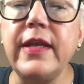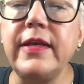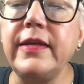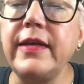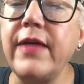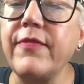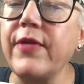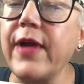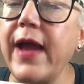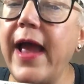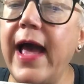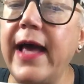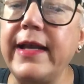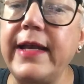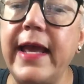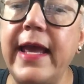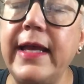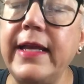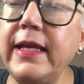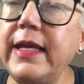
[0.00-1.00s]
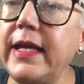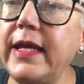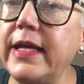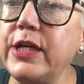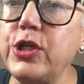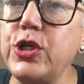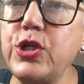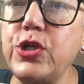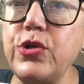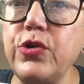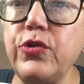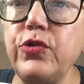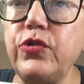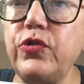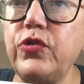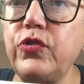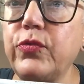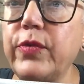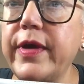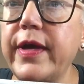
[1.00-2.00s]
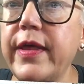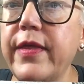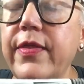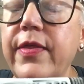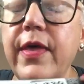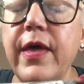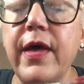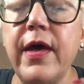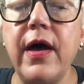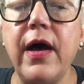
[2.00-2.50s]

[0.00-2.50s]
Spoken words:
Never had any issues with